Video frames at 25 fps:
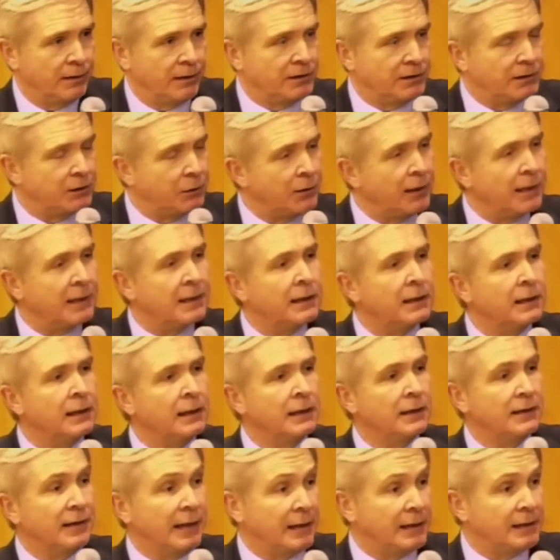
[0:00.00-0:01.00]
So you get a,
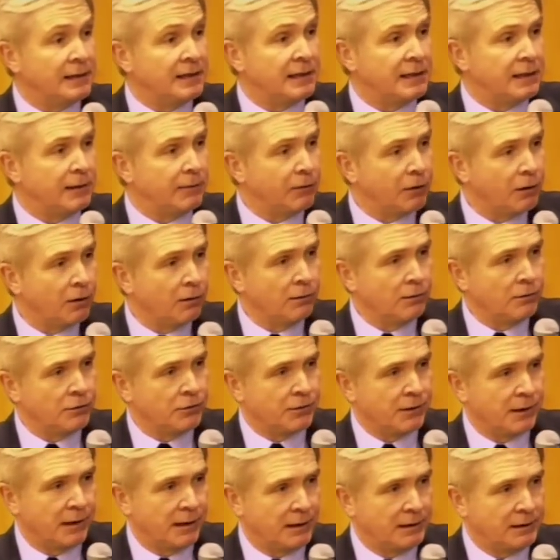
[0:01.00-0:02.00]
then a city of
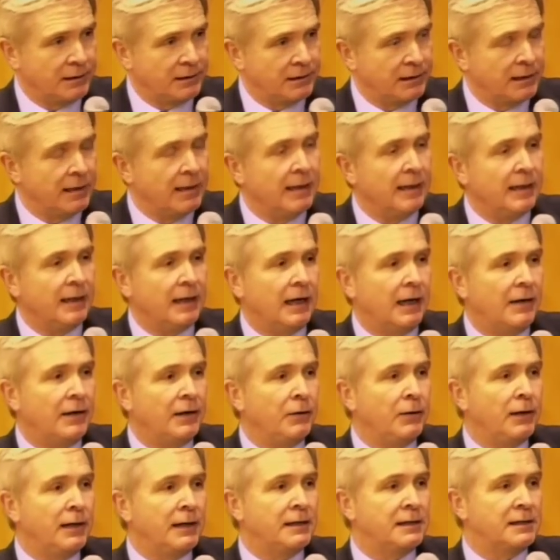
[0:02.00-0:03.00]
contrasts, and you
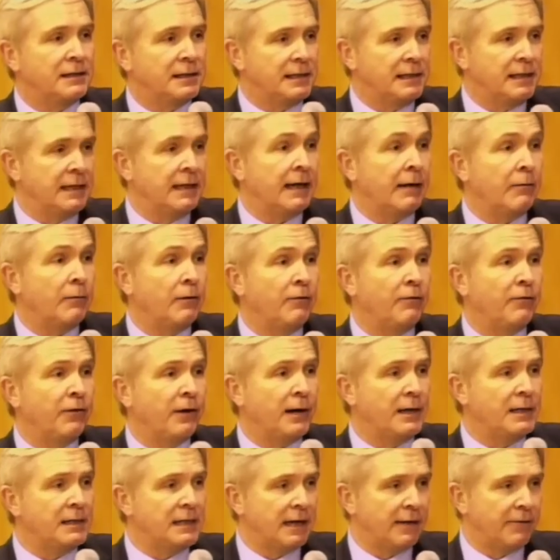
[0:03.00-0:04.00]
get a city then with very
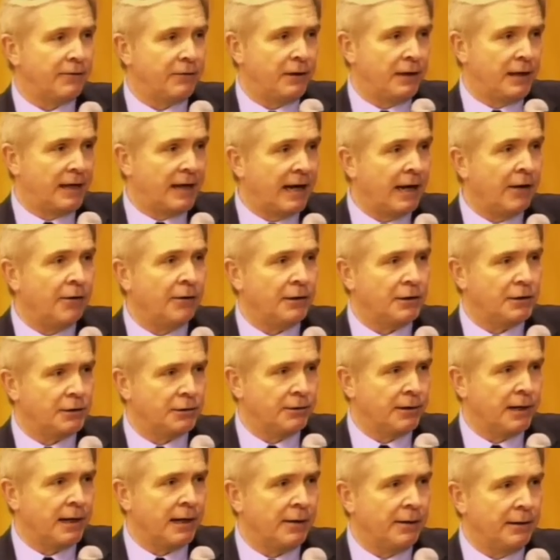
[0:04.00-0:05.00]
definite character
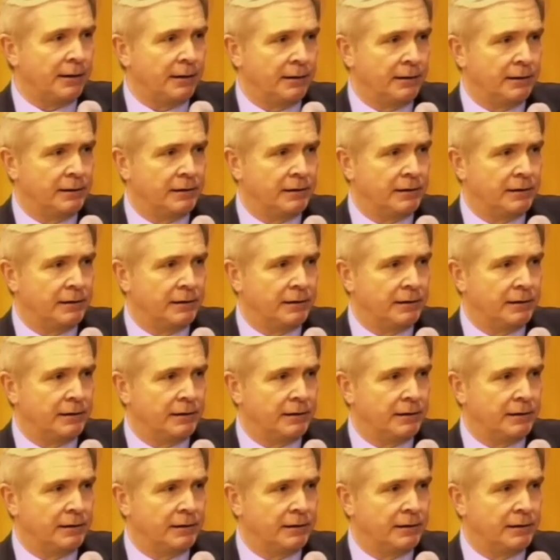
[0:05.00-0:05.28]
areas.